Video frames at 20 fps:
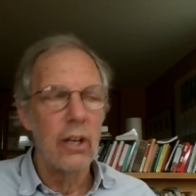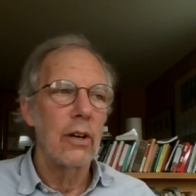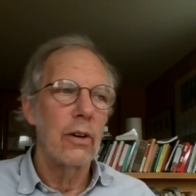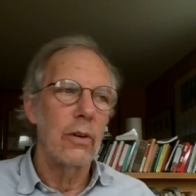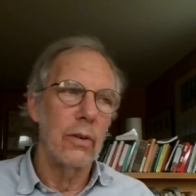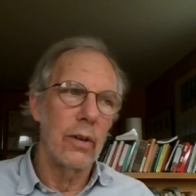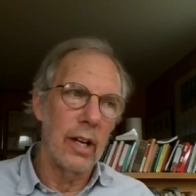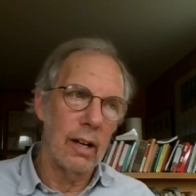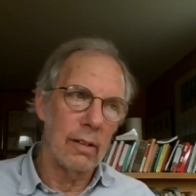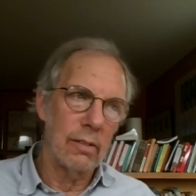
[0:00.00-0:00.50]

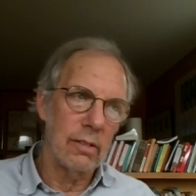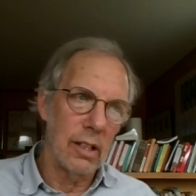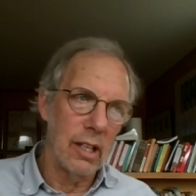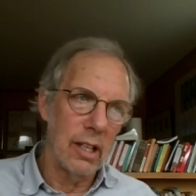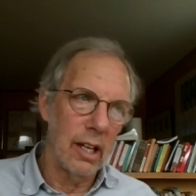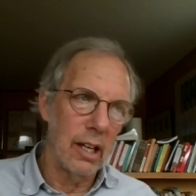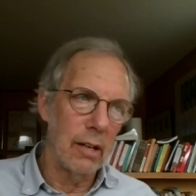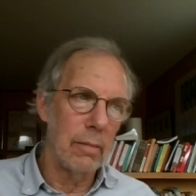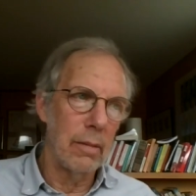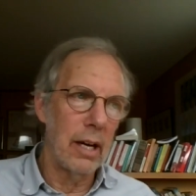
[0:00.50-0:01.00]
We have to
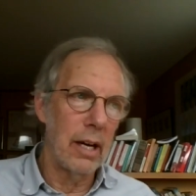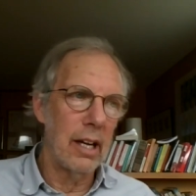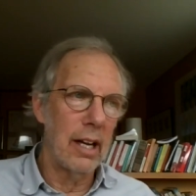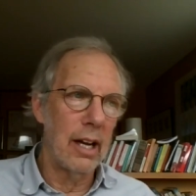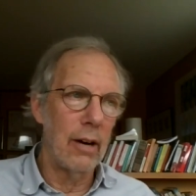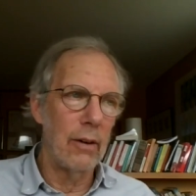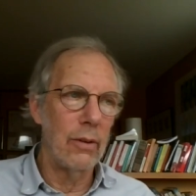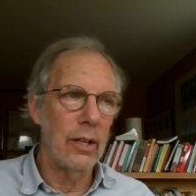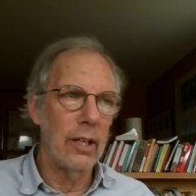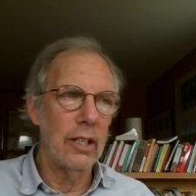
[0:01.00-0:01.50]
think about
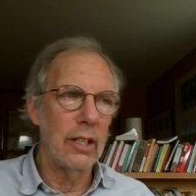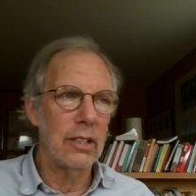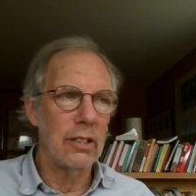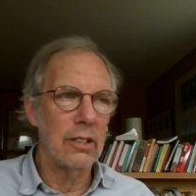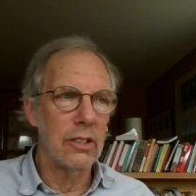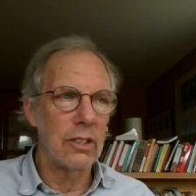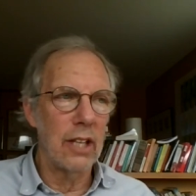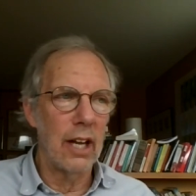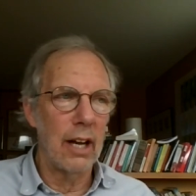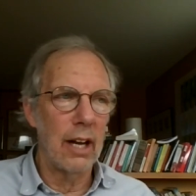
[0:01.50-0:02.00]
how we
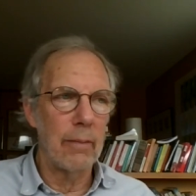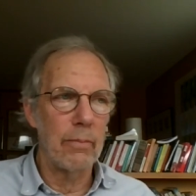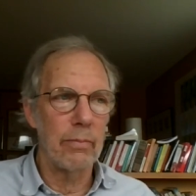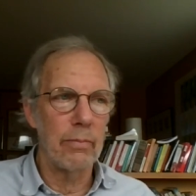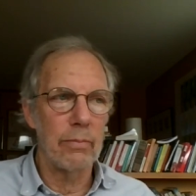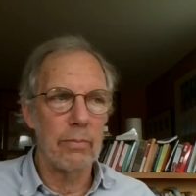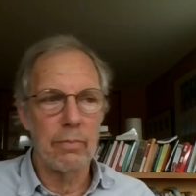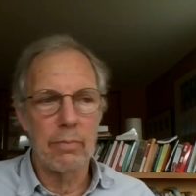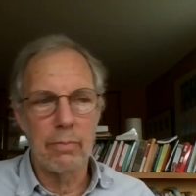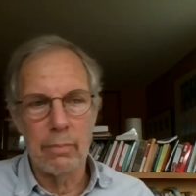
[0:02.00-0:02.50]
stop
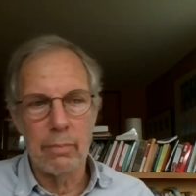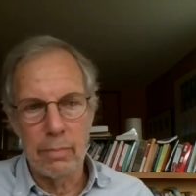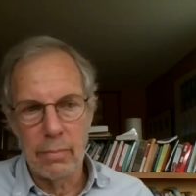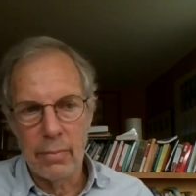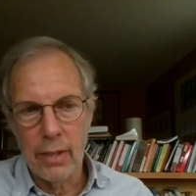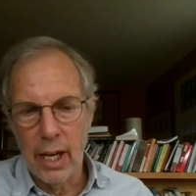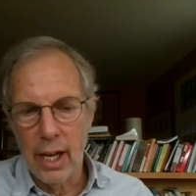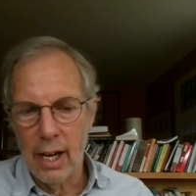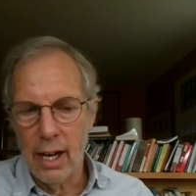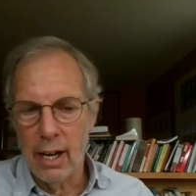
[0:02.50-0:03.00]

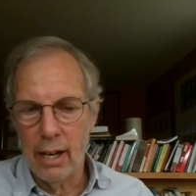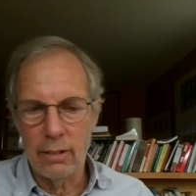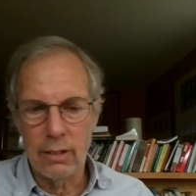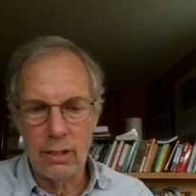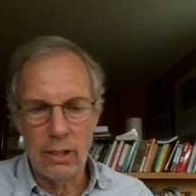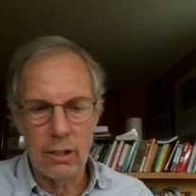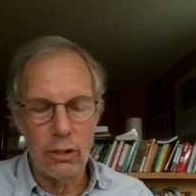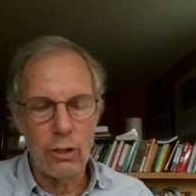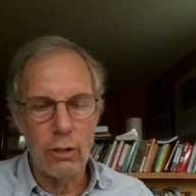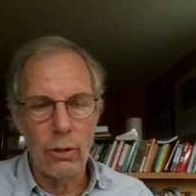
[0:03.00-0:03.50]
uh,
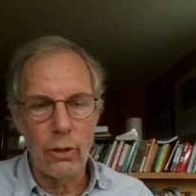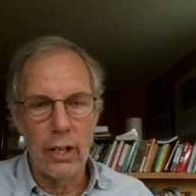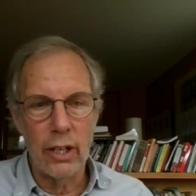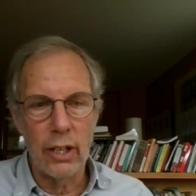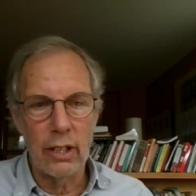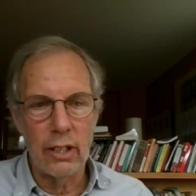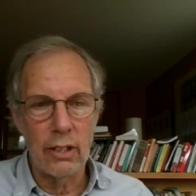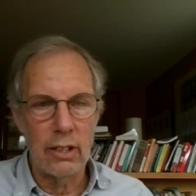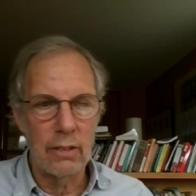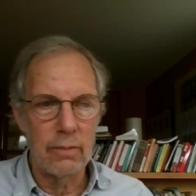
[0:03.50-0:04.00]
destroying
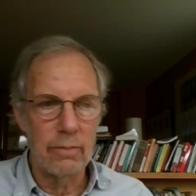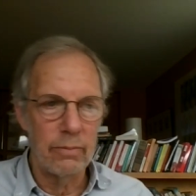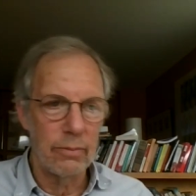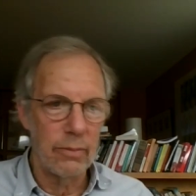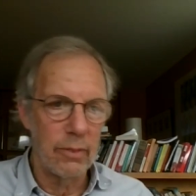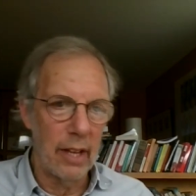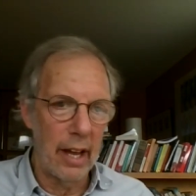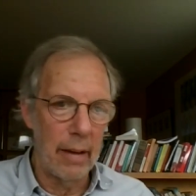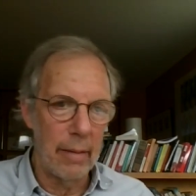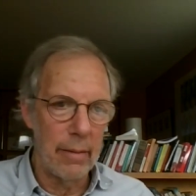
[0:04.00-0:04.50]
the
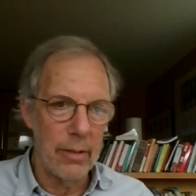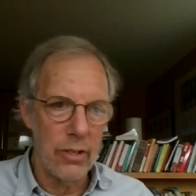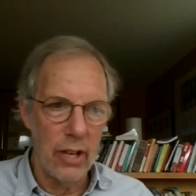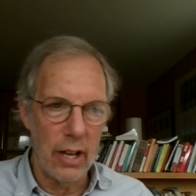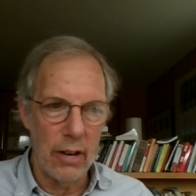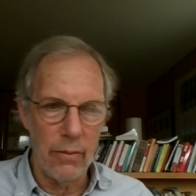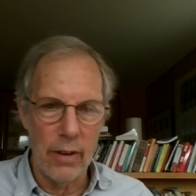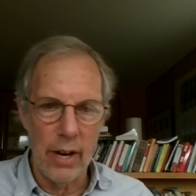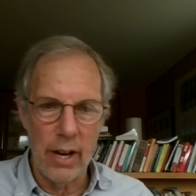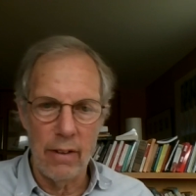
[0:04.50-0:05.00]

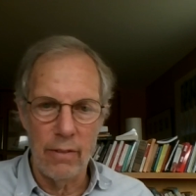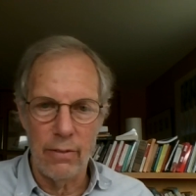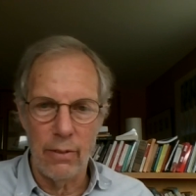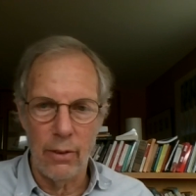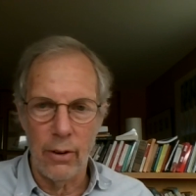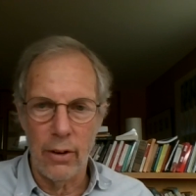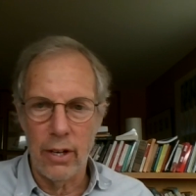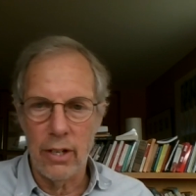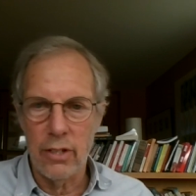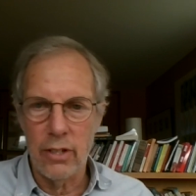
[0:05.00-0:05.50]
Amazon
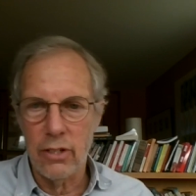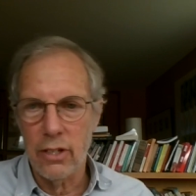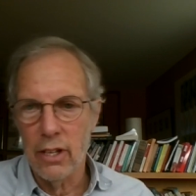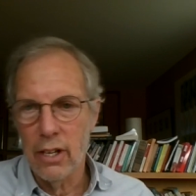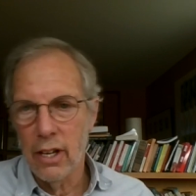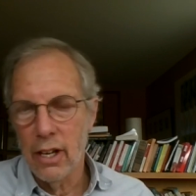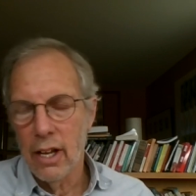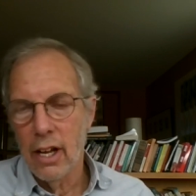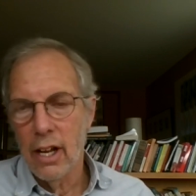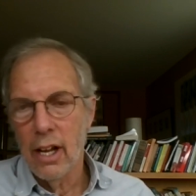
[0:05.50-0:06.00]
rainforest.
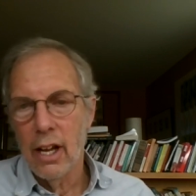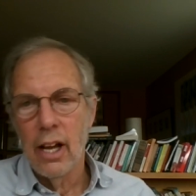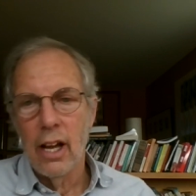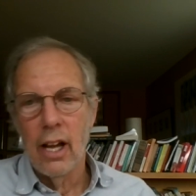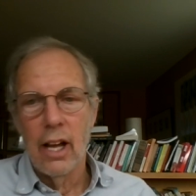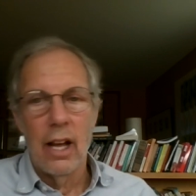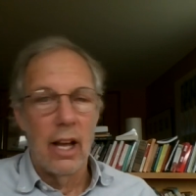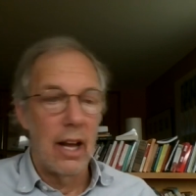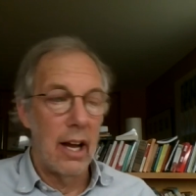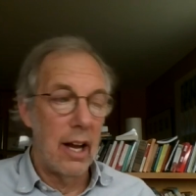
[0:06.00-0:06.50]

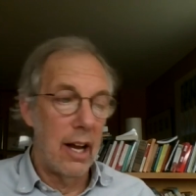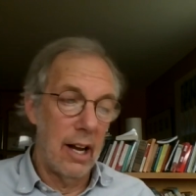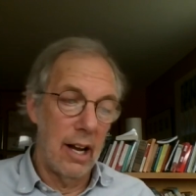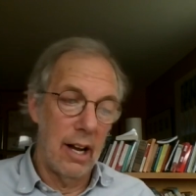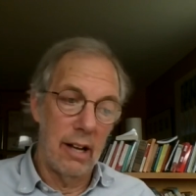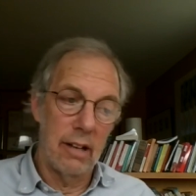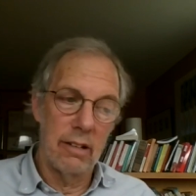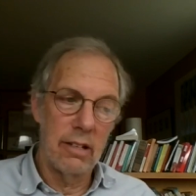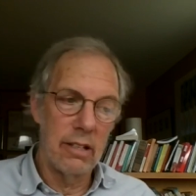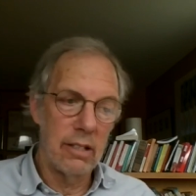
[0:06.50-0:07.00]

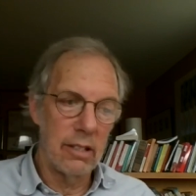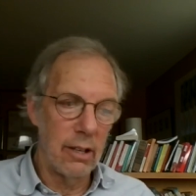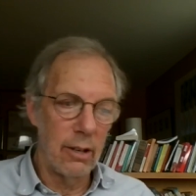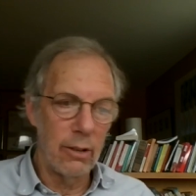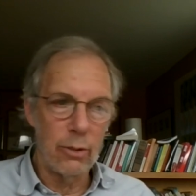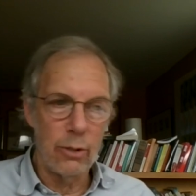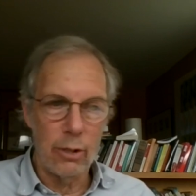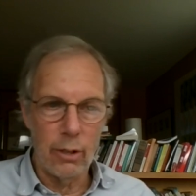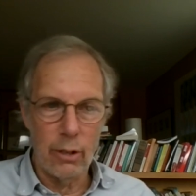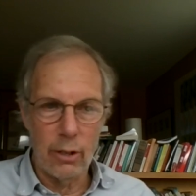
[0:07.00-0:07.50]
Uh,
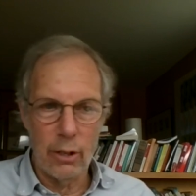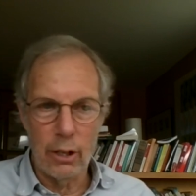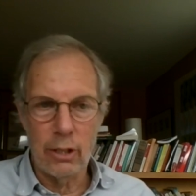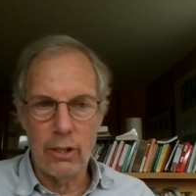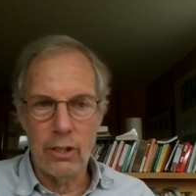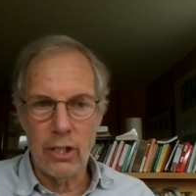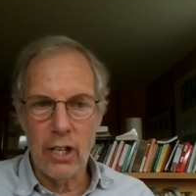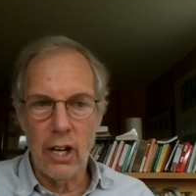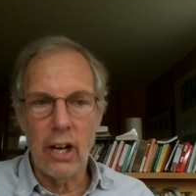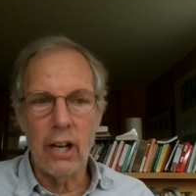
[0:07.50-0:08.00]
those are good
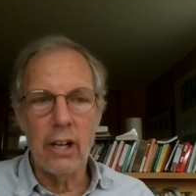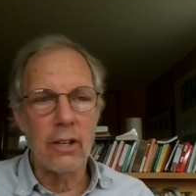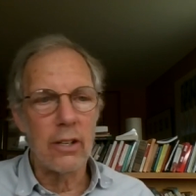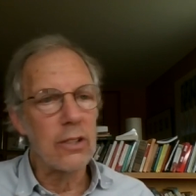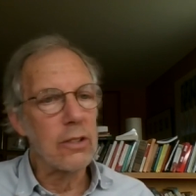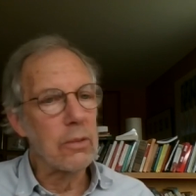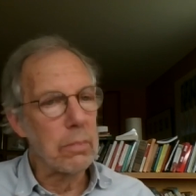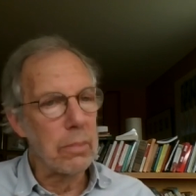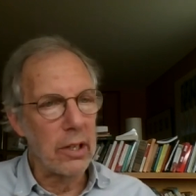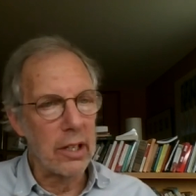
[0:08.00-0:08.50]

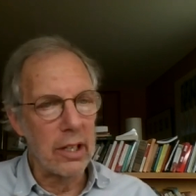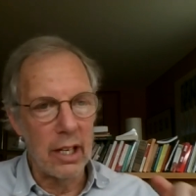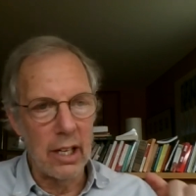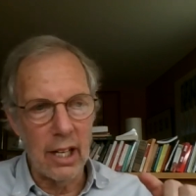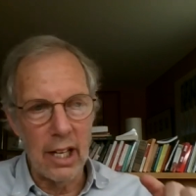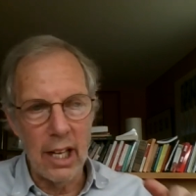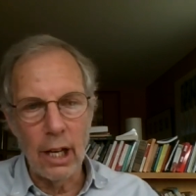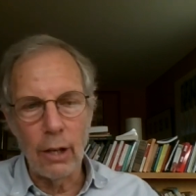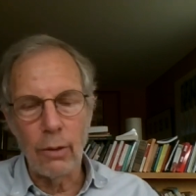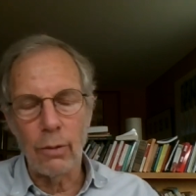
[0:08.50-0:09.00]
starters, but an
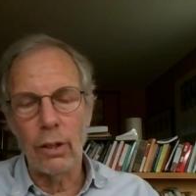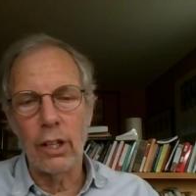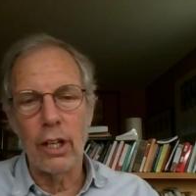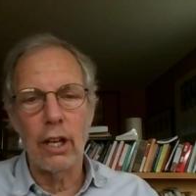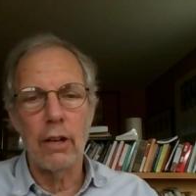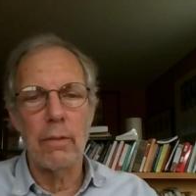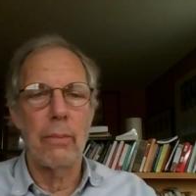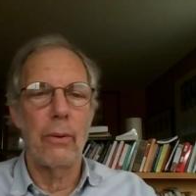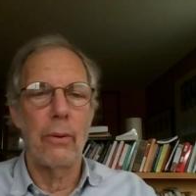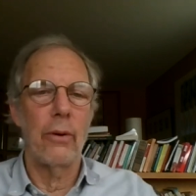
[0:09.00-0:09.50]
equally
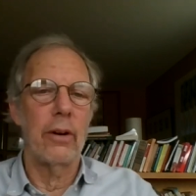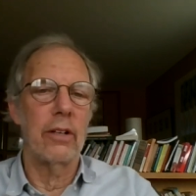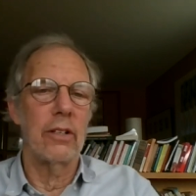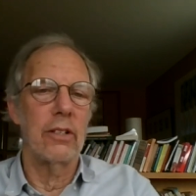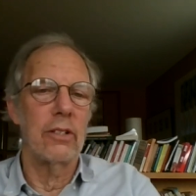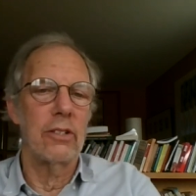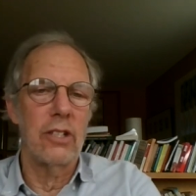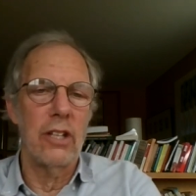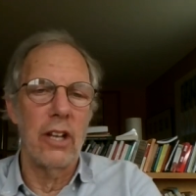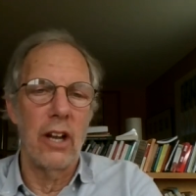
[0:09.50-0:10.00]

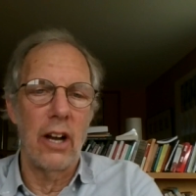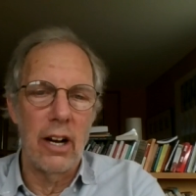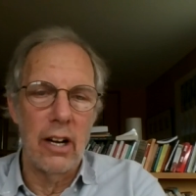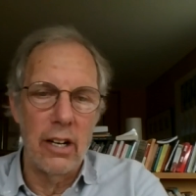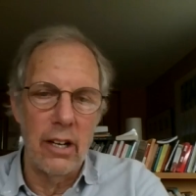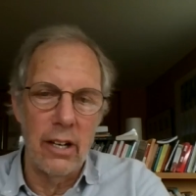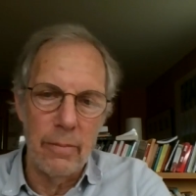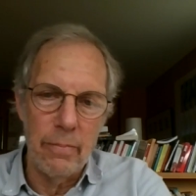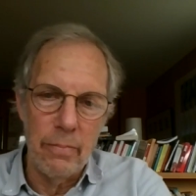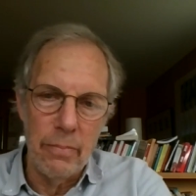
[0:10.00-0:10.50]
important
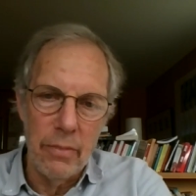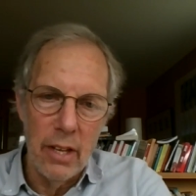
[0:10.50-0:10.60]
starter